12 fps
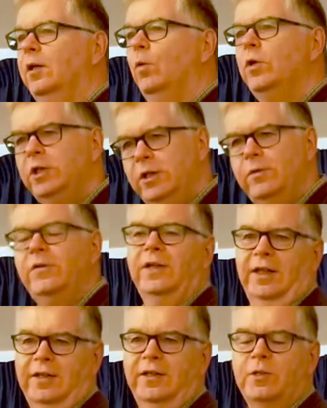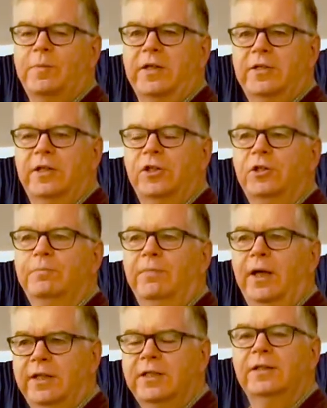What do you think this passage
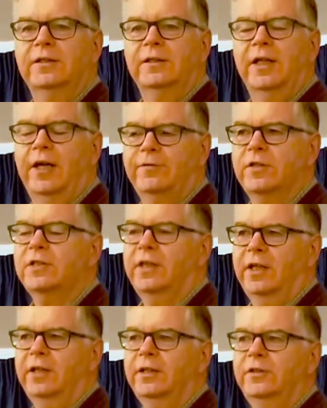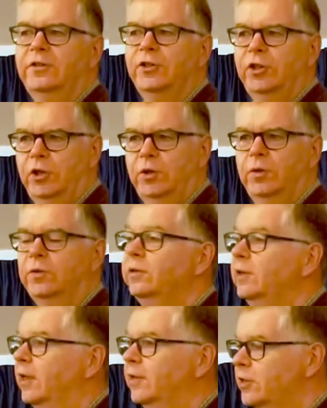might have to say to you
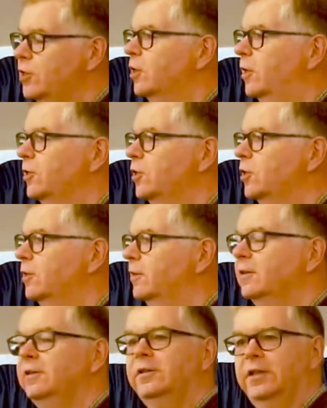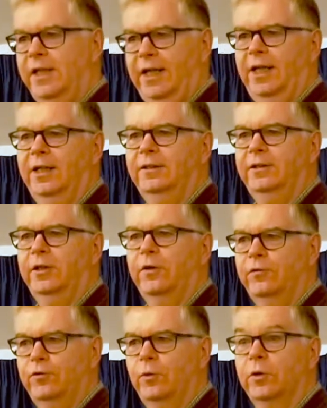in this church today,
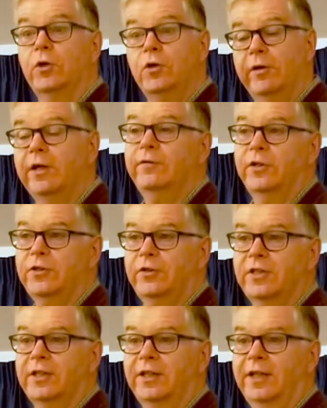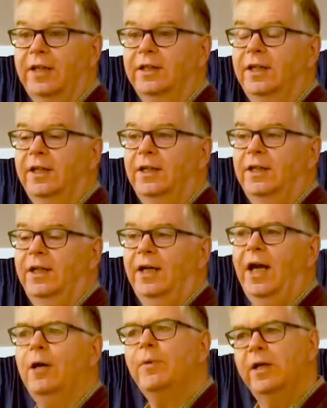going forward, on your anniversary Sunday?
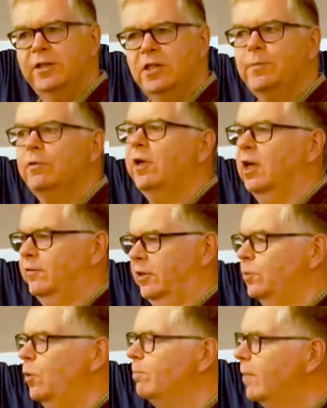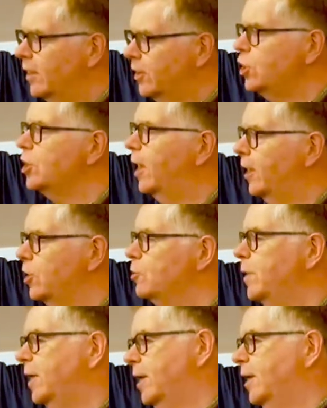How might this be relevant? What might the
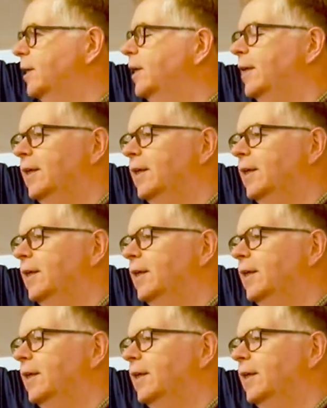challenge be